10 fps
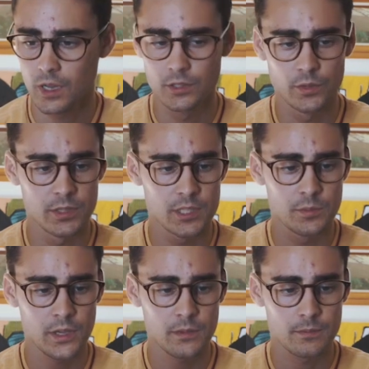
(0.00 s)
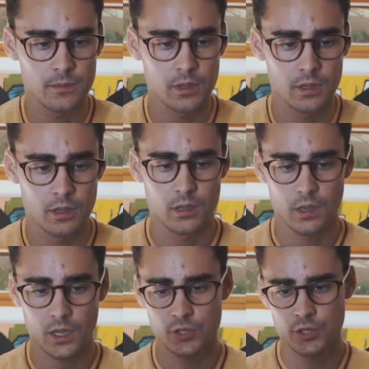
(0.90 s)
I'll do a display
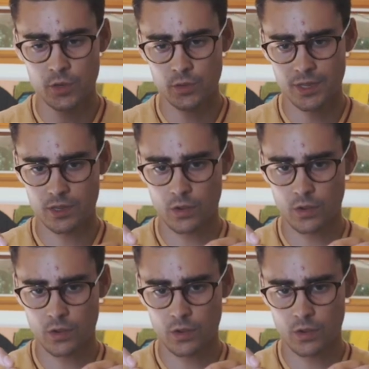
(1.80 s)
and show that